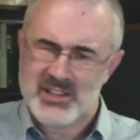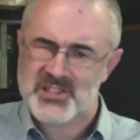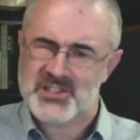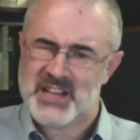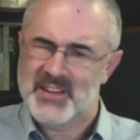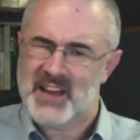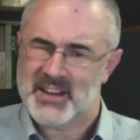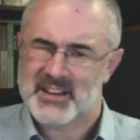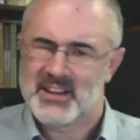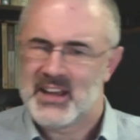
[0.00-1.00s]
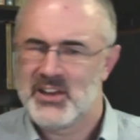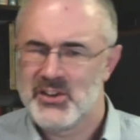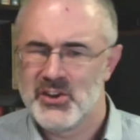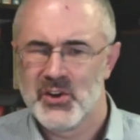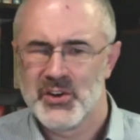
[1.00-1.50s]
See that in
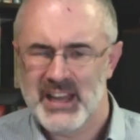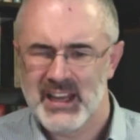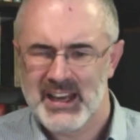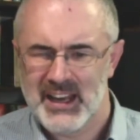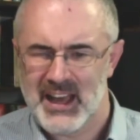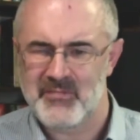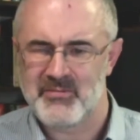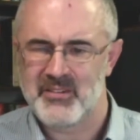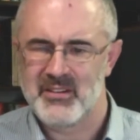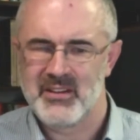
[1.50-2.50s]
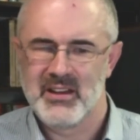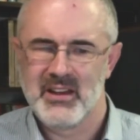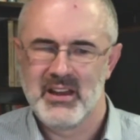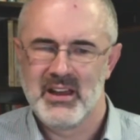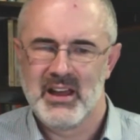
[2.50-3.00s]
your daily life.
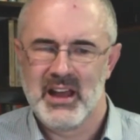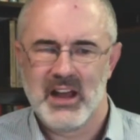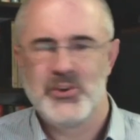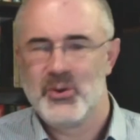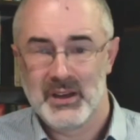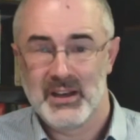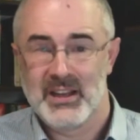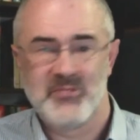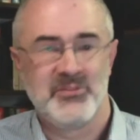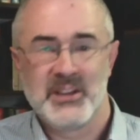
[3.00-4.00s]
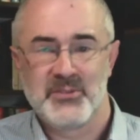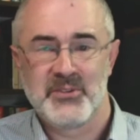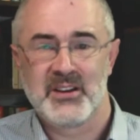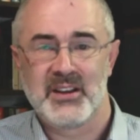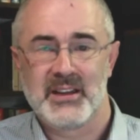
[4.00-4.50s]
And you will live
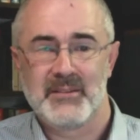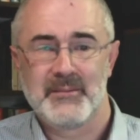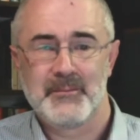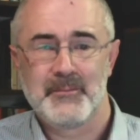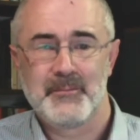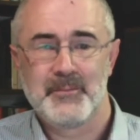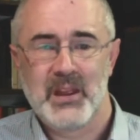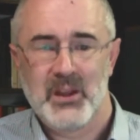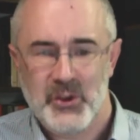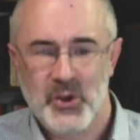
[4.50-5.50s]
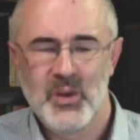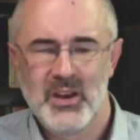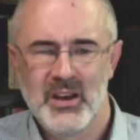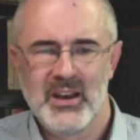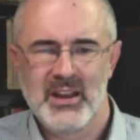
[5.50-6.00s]
differently. You
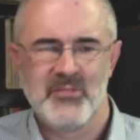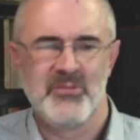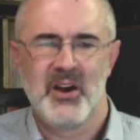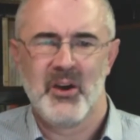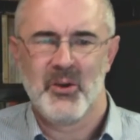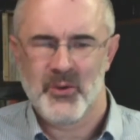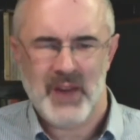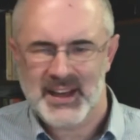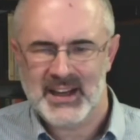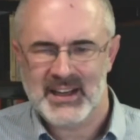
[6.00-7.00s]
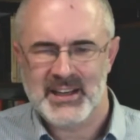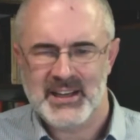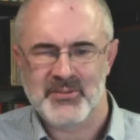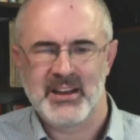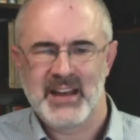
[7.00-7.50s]
will live radically
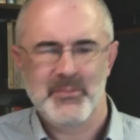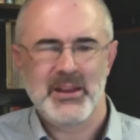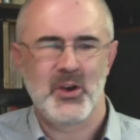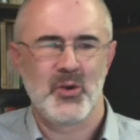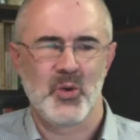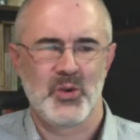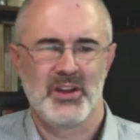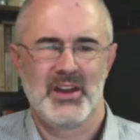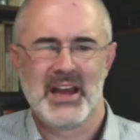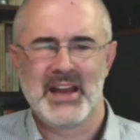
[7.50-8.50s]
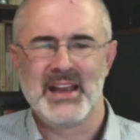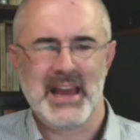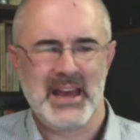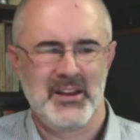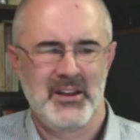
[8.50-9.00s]
differently. Let me quote
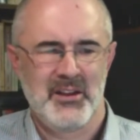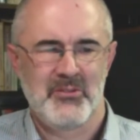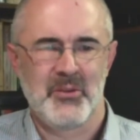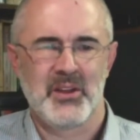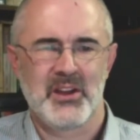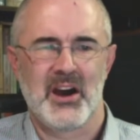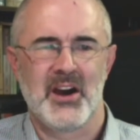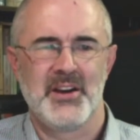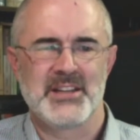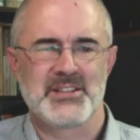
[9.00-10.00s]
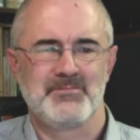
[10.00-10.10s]
again from the Cardies.